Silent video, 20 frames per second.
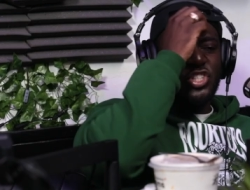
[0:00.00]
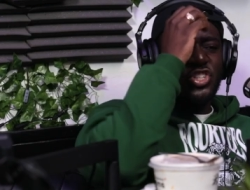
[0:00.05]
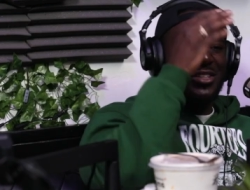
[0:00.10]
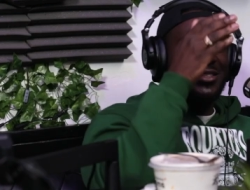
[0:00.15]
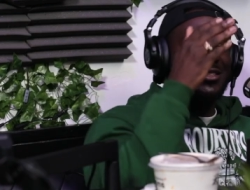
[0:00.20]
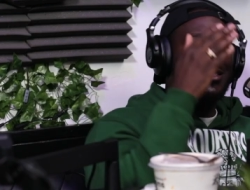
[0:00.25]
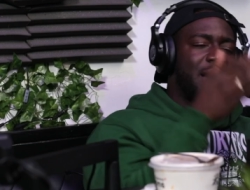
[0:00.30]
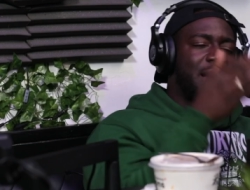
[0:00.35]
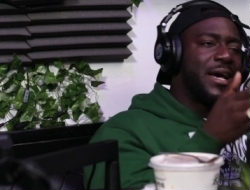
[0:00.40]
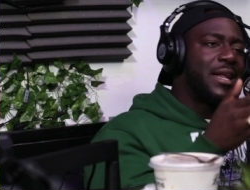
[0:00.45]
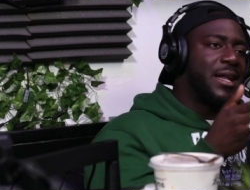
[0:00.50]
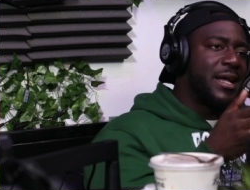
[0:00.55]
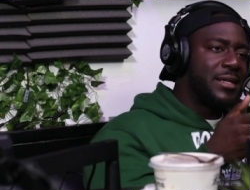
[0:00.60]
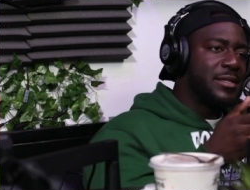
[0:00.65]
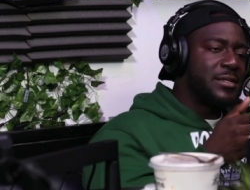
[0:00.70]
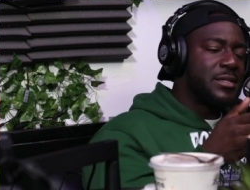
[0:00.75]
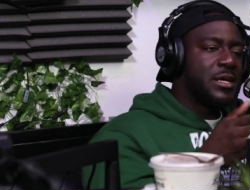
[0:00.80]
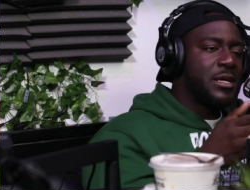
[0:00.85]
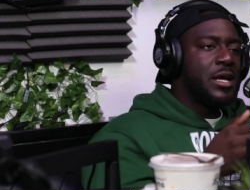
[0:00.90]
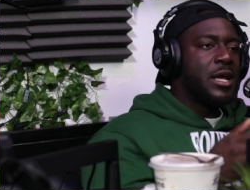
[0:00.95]
to just
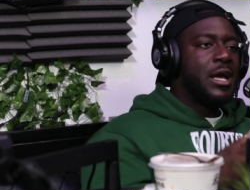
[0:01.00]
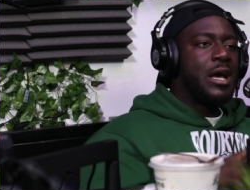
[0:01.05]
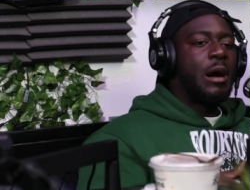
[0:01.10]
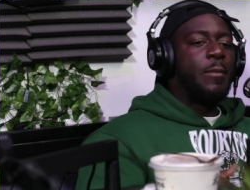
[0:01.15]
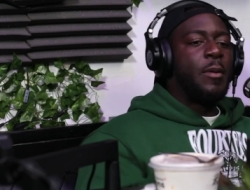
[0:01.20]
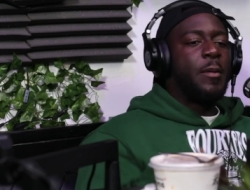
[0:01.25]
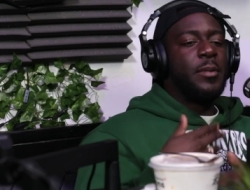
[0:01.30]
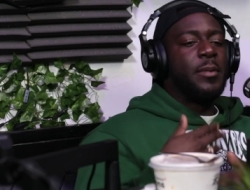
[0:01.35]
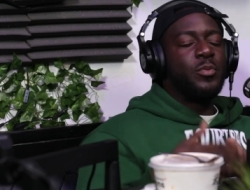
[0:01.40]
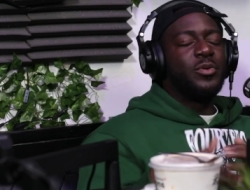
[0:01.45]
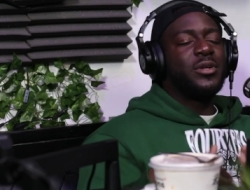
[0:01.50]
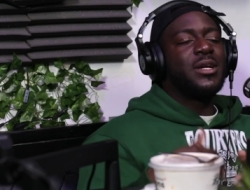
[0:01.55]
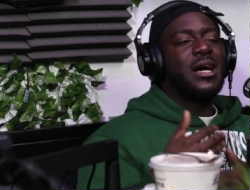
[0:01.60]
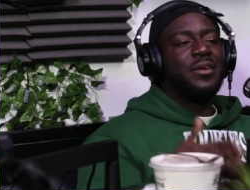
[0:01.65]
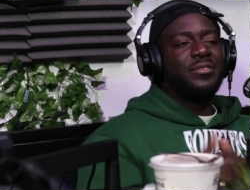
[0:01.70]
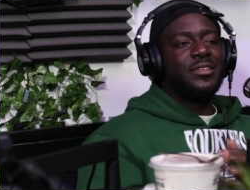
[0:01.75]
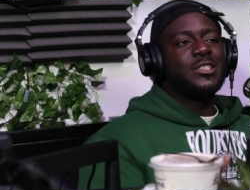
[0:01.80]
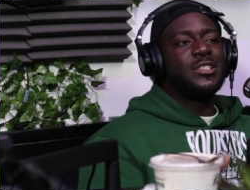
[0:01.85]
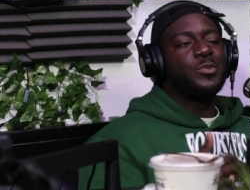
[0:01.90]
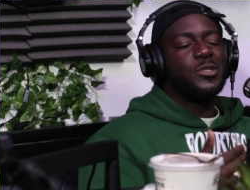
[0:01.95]
Thailand, I probably wouldn't
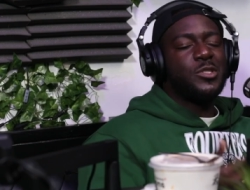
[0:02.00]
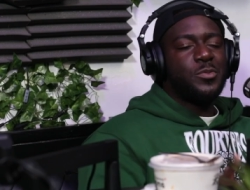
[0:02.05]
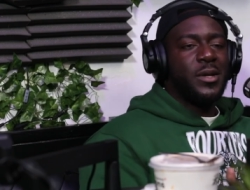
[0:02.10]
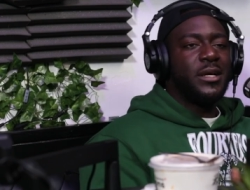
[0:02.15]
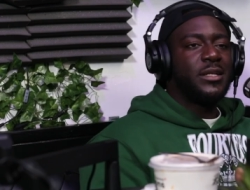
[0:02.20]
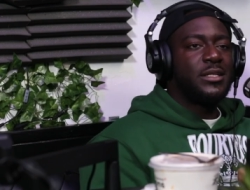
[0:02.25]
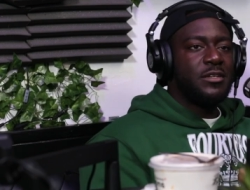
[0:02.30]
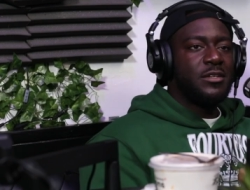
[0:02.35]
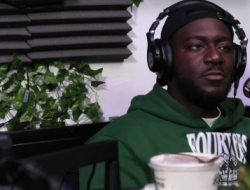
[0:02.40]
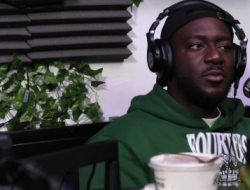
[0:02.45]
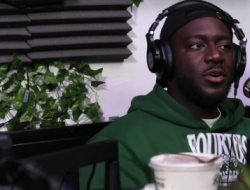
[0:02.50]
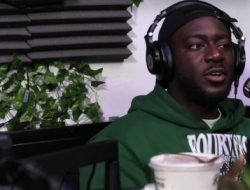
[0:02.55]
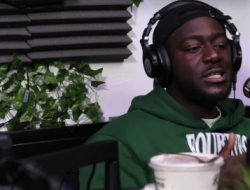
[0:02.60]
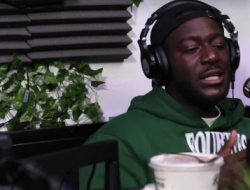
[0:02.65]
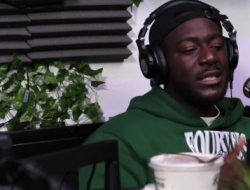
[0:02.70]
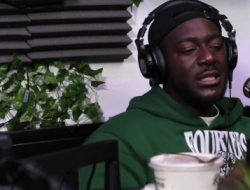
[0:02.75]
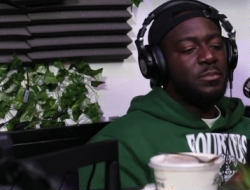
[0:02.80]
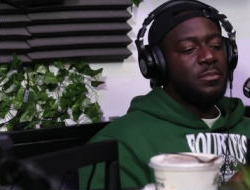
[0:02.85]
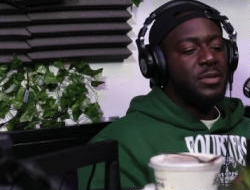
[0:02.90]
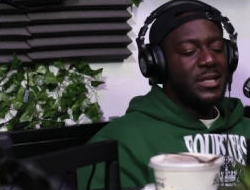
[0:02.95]
have this perspective because
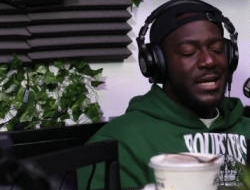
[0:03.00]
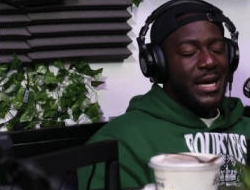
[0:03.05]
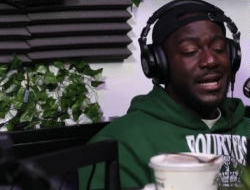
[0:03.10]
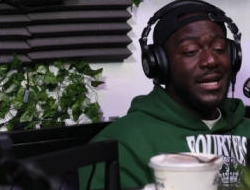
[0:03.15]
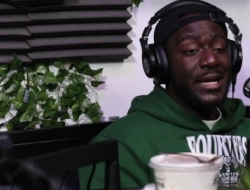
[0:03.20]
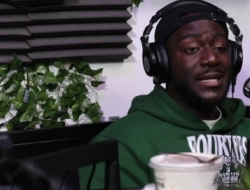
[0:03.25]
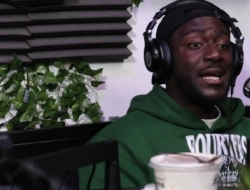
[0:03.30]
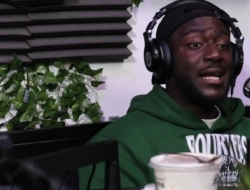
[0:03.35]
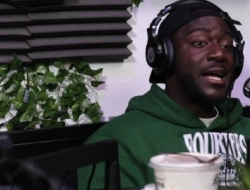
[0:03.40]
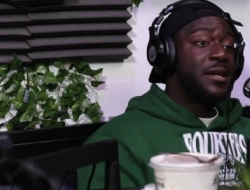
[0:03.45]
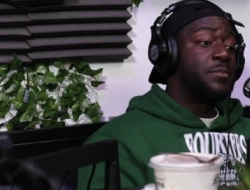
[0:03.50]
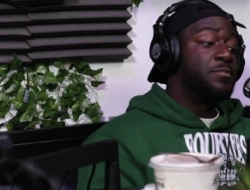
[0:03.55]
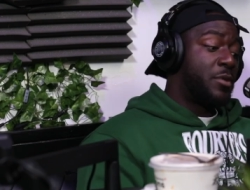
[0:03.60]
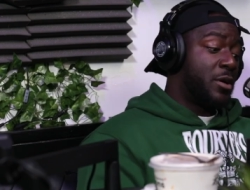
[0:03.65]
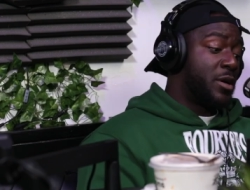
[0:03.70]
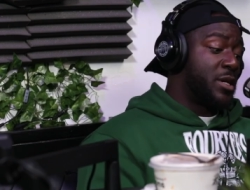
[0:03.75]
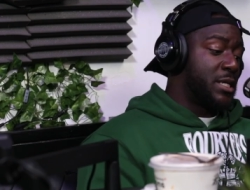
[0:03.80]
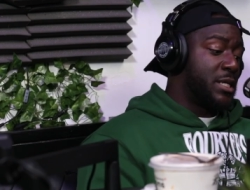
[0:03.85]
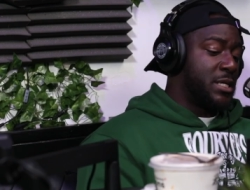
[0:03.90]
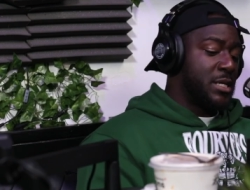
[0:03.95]
I did Thailand and
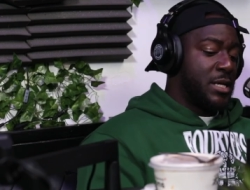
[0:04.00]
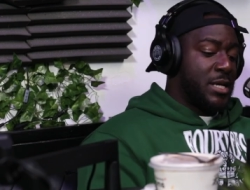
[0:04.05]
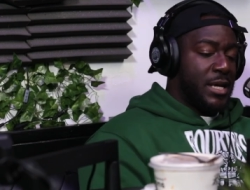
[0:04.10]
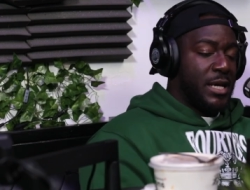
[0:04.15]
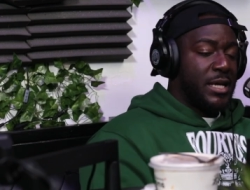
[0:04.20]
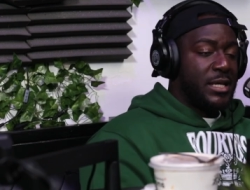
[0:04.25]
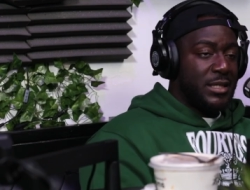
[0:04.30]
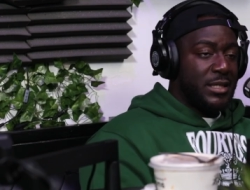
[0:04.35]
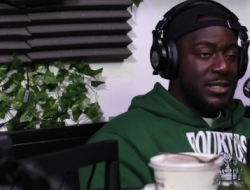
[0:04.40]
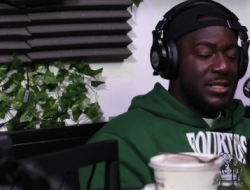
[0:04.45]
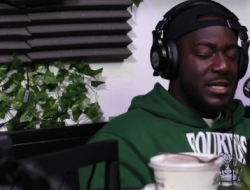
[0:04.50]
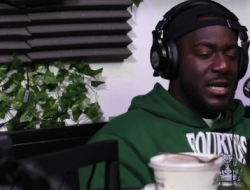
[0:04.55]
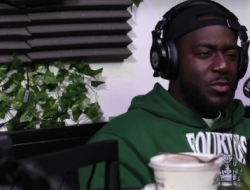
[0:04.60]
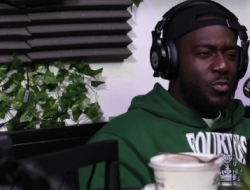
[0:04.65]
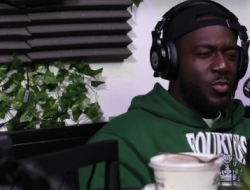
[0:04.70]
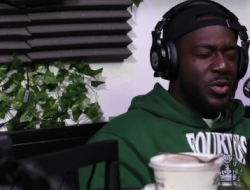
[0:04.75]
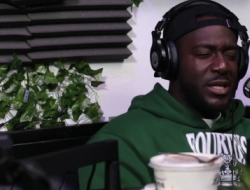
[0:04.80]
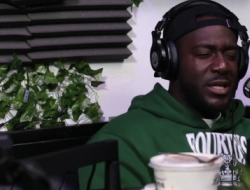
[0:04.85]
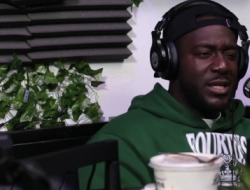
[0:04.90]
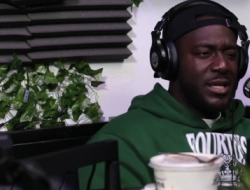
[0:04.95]
Bali in the
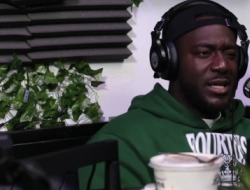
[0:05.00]
same week.